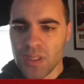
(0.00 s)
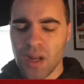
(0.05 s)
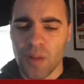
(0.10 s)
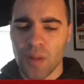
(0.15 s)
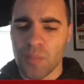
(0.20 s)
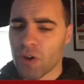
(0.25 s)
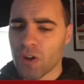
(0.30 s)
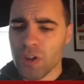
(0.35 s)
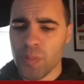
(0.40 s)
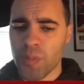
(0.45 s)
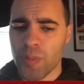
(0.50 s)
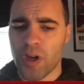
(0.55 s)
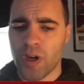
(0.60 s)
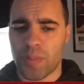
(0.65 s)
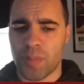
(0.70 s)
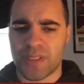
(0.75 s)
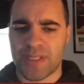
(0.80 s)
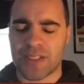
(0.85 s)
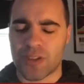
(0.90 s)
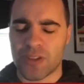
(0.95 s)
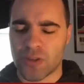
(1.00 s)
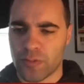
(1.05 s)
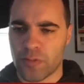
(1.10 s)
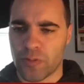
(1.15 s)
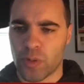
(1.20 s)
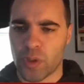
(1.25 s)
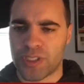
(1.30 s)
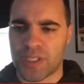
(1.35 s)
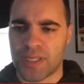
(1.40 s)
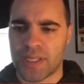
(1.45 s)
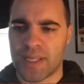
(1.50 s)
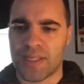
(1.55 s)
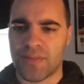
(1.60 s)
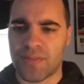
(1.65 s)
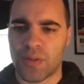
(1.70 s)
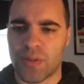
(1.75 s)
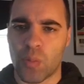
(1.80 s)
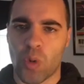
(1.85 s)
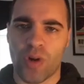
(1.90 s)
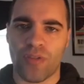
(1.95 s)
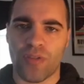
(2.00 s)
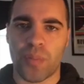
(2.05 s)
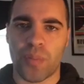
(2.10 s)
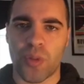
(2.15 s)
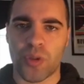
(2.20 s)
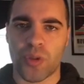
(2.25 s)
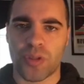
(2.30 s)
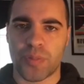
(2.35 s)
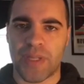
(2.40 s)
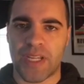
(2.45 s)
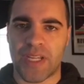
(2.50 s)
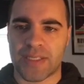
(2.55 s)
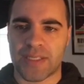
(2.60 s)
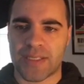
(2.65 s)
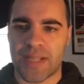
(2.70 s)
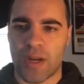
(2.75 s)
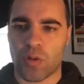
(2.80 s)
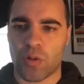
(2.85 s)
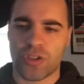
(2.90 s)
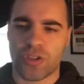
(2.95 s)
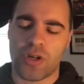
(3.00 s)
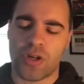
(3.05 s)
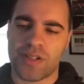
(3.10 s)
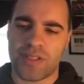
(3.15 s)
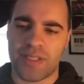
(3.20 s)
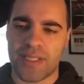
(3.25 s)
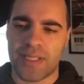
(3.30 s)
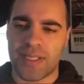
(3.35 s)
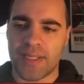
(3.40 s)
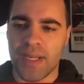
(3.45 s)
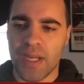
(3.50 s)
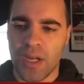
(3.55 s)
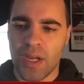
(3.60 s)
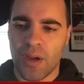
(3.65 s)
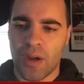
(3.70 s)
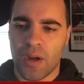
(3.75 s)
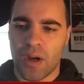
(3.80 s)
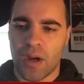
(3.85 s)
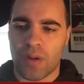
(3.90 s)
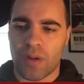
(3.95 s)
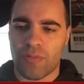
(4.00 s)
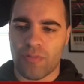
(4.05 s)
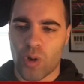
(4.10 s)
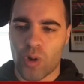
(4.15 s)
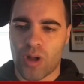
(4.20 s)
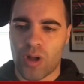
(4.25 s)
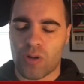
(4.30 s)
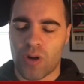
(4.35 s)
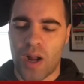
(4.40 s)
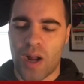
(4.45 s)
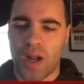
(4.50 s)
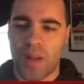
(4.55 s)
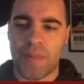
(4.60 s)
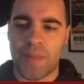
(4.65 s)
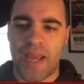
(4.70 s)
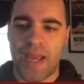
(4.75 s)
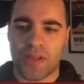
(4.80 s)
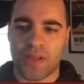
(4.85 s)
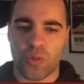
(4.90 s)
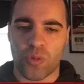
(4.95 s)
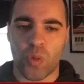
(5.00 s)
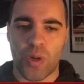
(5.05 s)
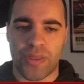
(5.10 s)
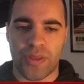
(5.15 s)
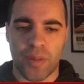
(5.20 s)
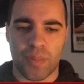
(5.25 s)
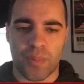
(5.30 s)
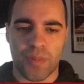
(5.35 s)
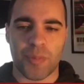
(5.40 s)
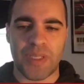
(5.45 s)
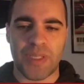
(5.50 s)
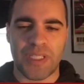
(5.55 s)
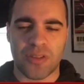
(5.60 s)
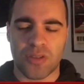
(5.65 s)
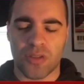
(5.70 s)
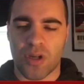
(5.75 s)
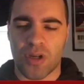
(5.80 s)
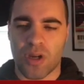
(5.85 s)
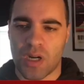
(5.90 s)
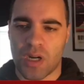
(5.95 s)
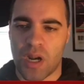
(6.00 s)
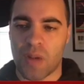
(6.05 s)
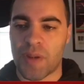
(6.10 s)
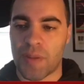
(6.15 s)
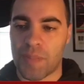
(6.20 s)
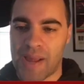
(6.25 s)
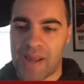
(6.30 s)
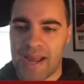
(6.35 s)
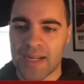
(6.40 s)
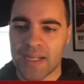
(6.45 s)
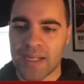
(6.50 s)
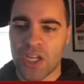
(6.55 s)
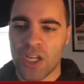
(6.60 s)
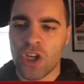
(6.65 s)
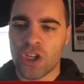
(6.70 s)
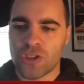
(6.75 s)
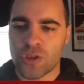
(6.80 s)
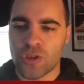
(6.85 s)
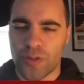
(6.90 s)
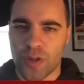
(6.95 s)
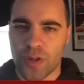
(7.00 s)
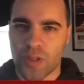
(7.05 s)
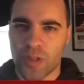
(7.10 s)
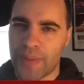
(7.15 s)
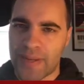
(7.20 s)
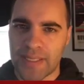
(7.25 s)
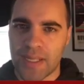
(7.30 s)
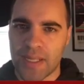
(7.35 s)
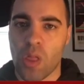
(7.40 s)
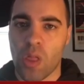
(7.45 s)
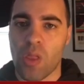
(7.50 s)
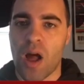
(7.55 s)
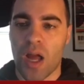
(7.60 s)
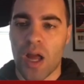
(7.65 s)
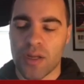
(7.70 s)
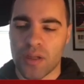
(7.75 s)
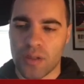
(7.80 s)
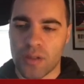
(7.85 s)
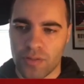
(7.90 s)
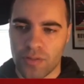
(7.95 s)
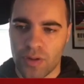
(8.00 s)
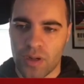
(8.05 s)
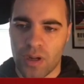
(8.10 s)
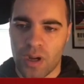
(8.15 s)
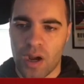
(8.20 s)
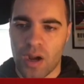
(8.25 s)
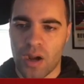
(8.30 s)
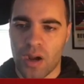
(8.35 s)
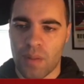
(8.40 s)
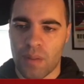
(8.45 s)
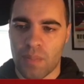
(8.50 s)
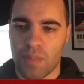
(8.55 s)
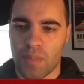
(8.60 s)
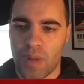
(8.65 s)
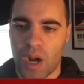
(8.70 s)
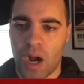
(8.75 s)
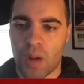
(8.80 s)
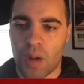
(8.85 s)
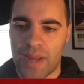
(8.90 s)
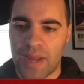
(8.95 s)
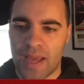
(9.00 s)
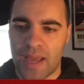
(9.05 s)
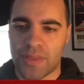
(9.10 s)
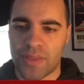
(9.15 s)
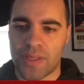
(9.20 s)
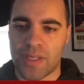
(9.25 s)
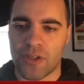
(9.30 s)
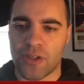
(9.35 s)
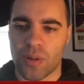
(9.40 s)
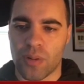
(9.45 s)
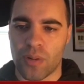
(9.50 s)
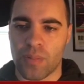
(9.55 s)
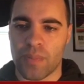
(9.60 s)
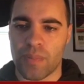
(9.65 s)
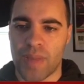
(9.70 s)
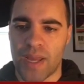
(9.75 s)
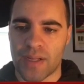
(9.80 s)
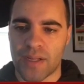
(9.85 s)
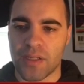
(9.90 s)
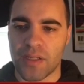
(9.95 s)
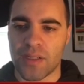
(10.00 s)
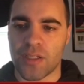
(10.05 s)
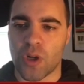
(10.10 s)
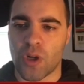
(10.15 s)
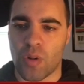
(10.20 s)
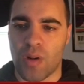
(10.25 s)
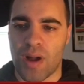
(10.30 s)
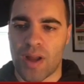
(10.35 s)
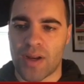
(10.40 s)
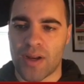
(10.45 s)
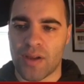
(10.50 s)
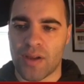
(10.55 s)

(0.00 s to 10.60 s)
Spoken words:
There's a potential for it to get even more of a boost because now we're starting to see 4-color Omnath with Up the Beanstalk coming back. So if you're expecting a lot of Omnath in your meta, a lot